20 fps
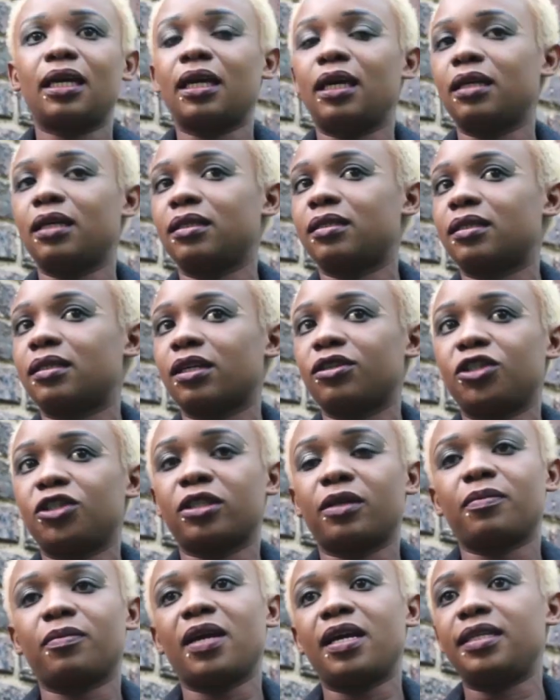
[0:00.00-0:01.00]
he's such
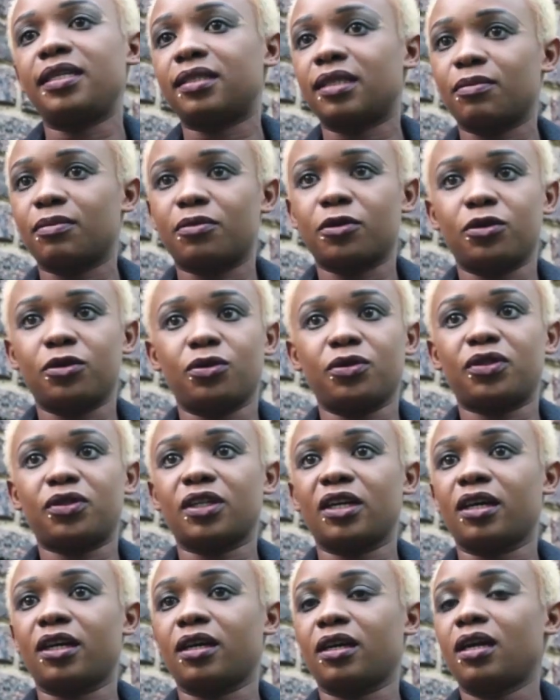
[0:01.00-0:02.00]
an amazing
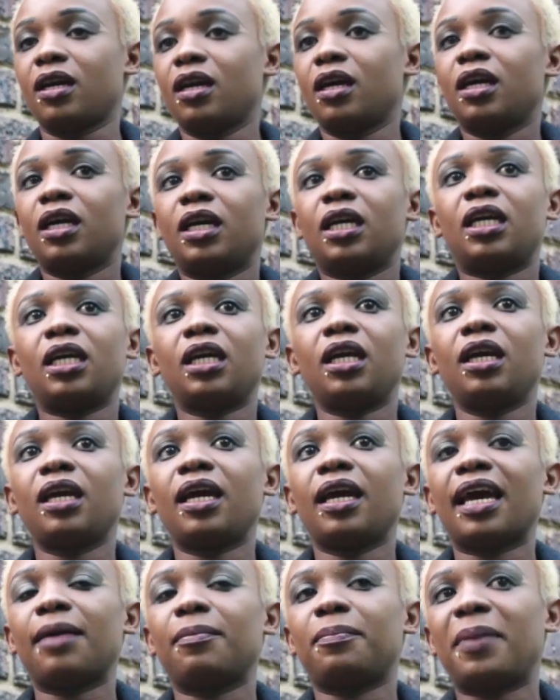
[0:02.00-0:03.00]
producer.
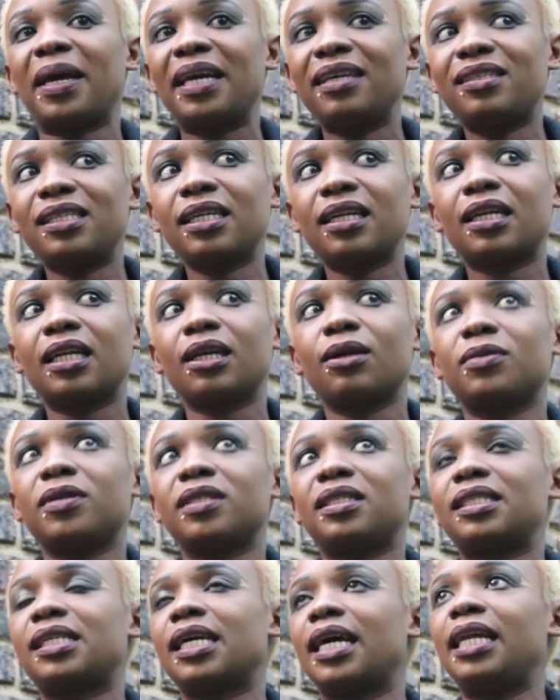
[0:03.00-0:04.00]
He basically
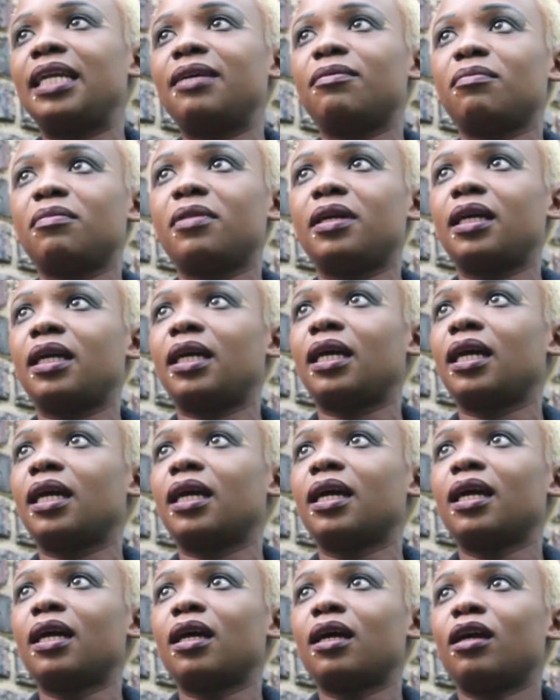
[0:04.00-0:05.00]
was telling me
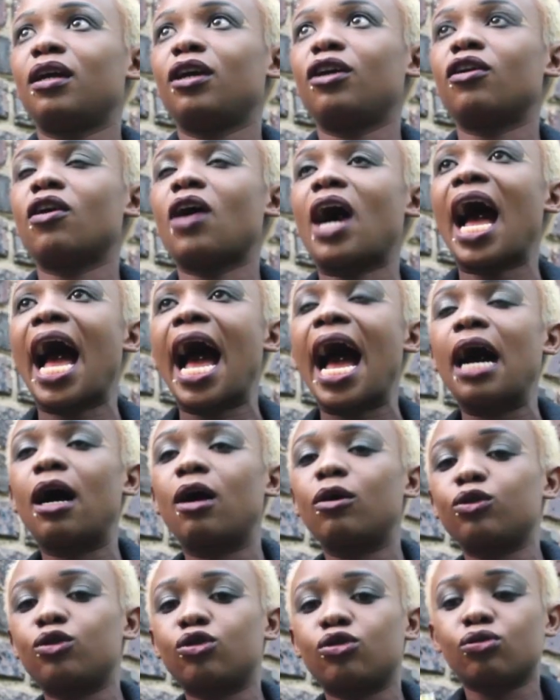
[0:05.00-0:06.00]
you know
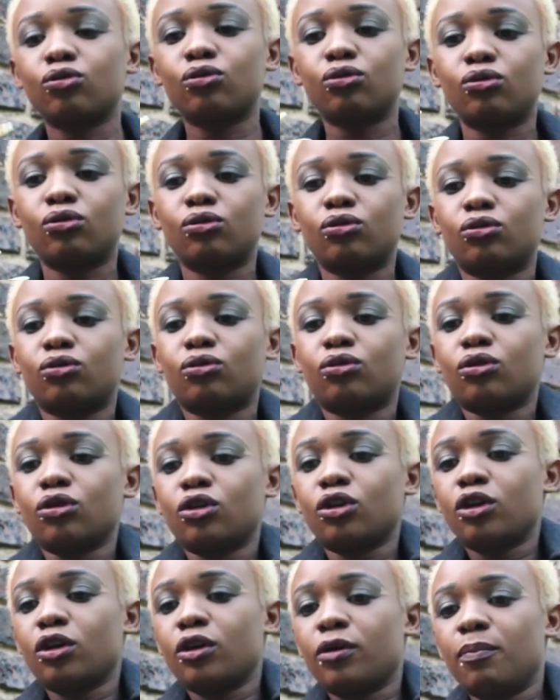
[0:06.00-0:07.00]
how to
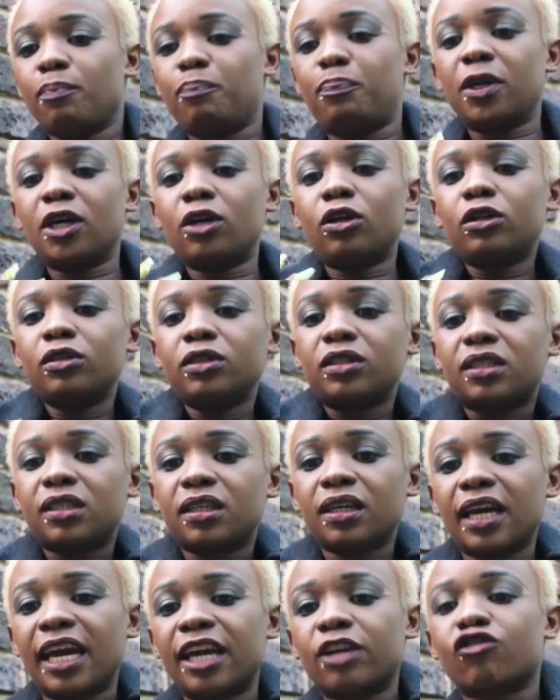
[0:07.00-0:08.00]
build
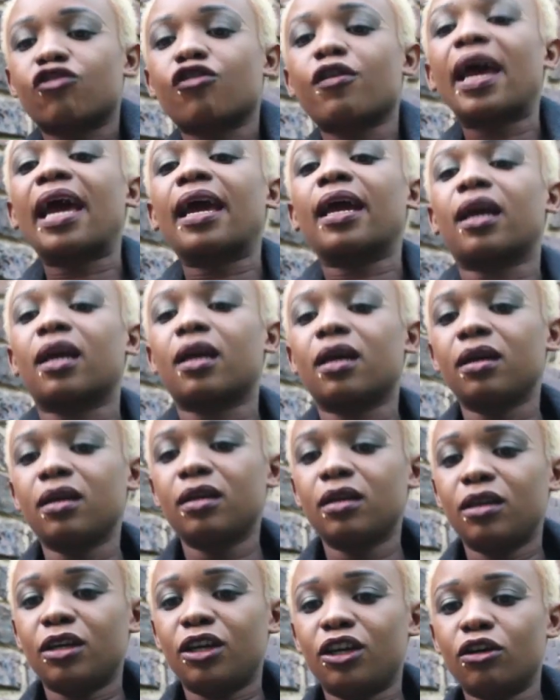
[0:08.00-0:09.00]
a track
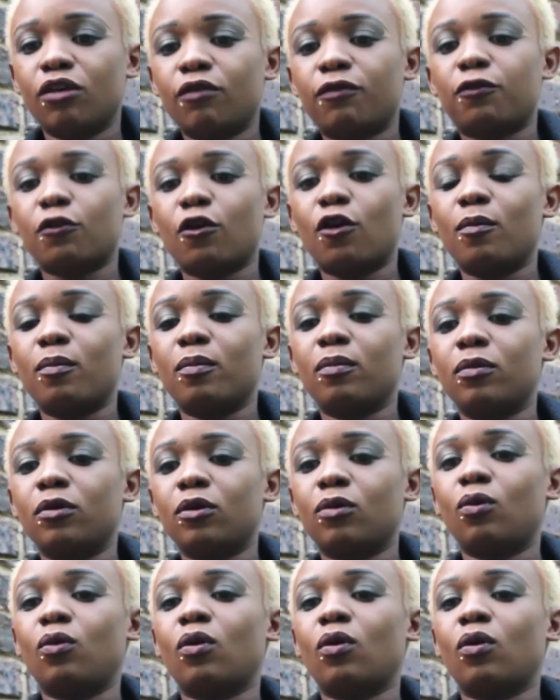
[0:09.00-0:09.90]
you know from